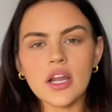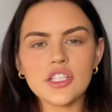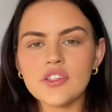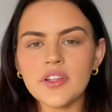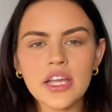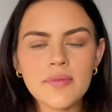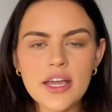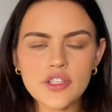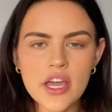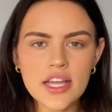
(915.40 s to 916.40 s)
I just feel like it
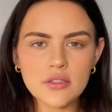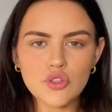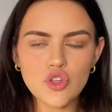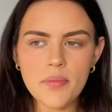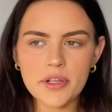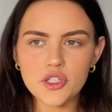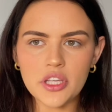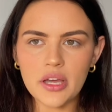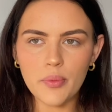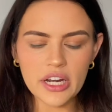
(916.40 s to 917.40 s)
makes your hairs look so much
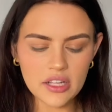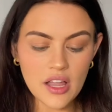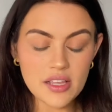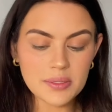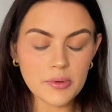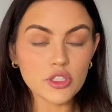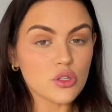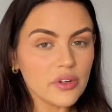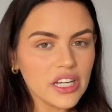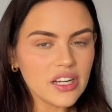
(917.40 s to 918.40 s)
thicker when it clasps
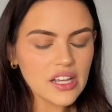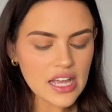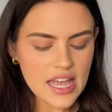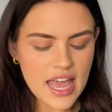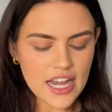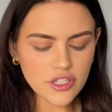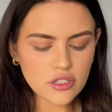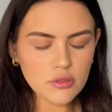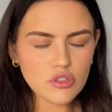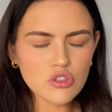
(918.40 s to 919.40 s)
onto it. And it just
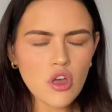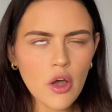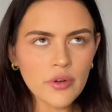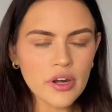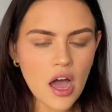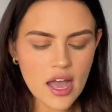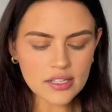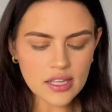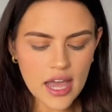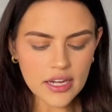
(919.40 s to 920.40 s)
looks so
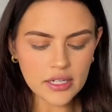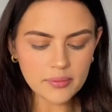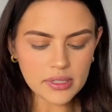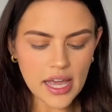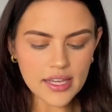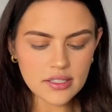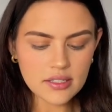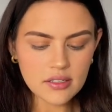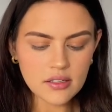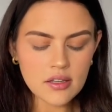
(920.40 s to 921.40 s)
nice and in
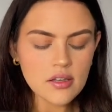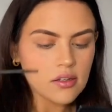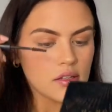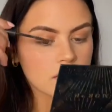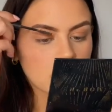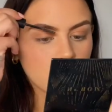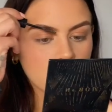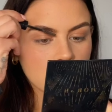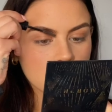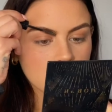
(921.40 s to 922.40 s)
place. Then the
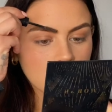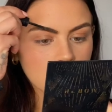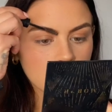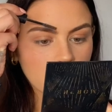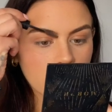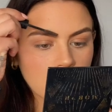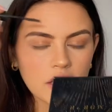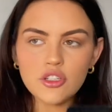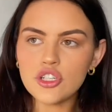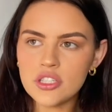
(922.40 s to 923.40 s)
wind doesn't blow them away. Like,
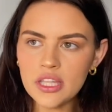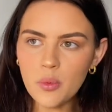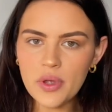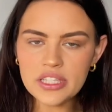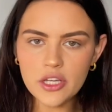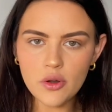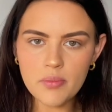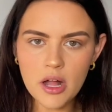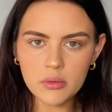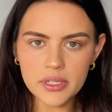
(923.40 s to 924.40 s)
you should see the winds here in
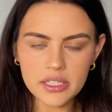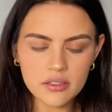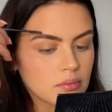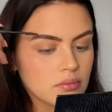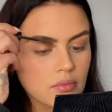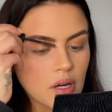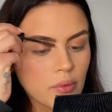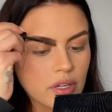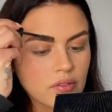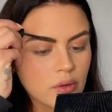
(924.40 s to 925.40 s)
Melbourne. Well,
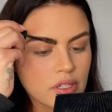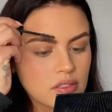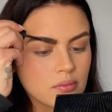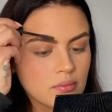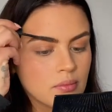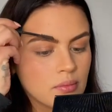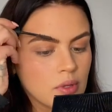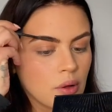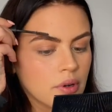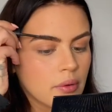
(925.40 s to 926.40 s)
we've always
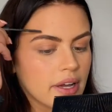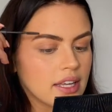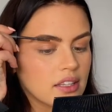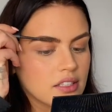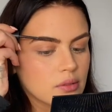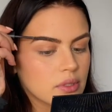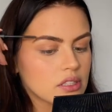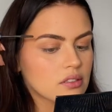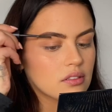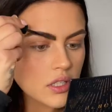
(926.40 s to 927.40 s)
blown away in these
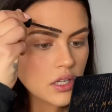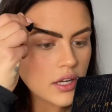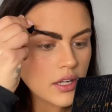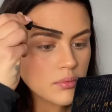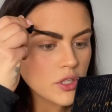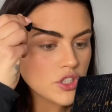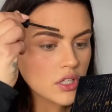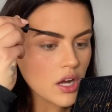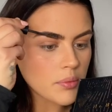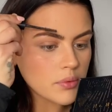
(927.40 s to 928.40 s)
winds. And I kind of brush it
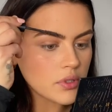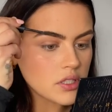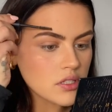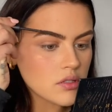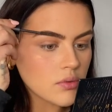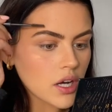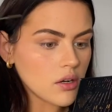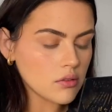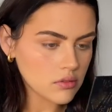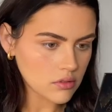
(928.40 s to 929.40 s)
upwards as
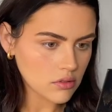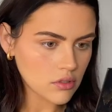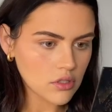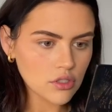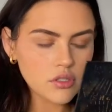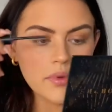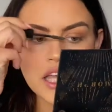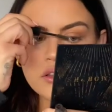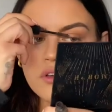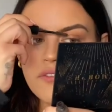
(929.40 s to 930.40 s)
well just to make
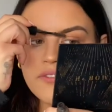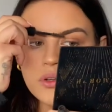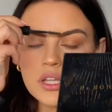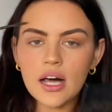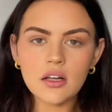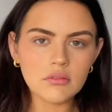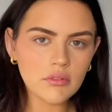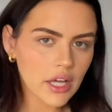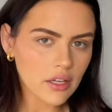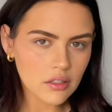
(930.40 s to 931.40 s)
it look fuller.
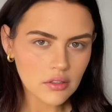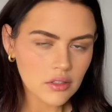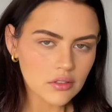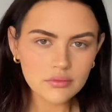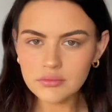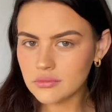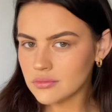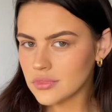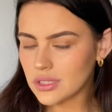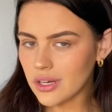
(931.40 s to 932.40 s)
Like,
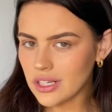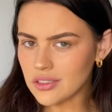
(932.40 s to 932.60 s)
it's quite a